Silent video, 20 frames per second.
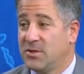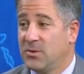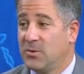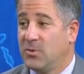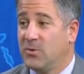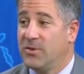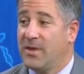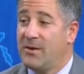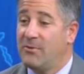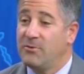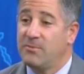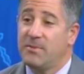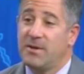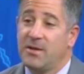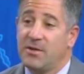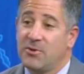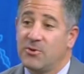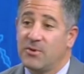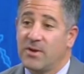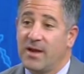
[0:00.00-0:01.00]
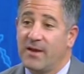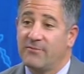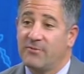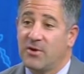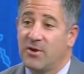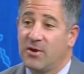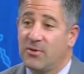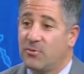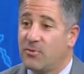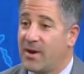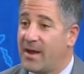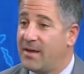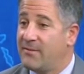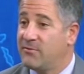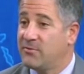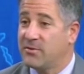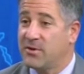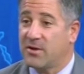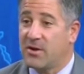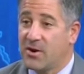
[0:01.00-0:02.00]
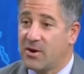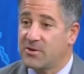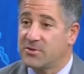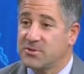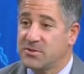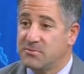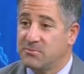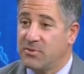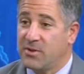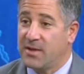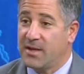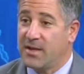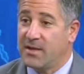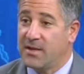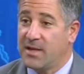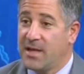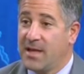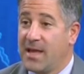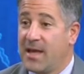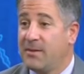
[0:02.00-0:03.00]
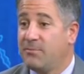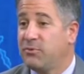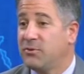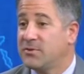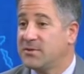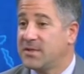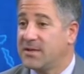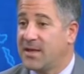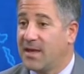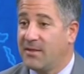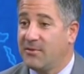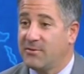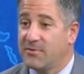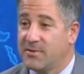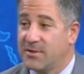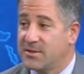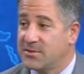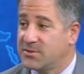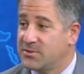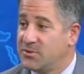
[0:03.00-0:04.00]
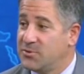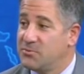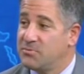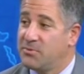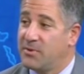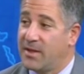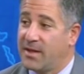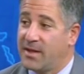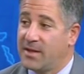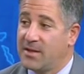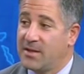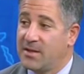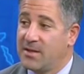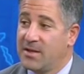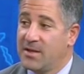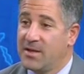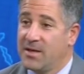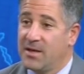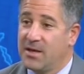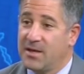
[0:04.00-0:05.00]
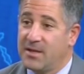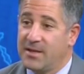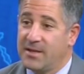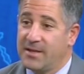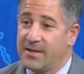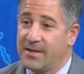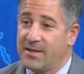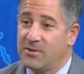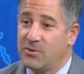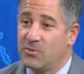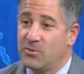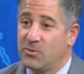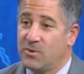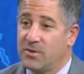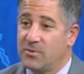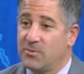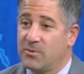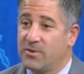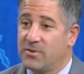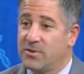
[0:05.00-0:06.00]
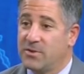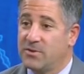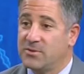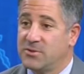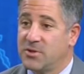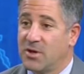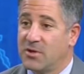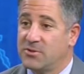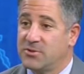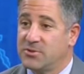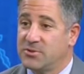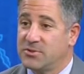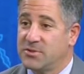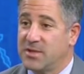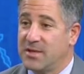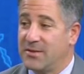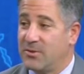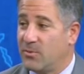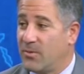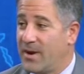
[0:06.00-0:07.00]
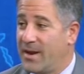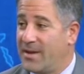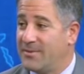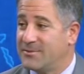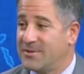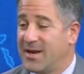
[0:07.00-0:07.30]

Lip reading: Well, that would mean you would have to unravel the Carson plan and put together this new plan in Inglewood with the Chargers and the Rams.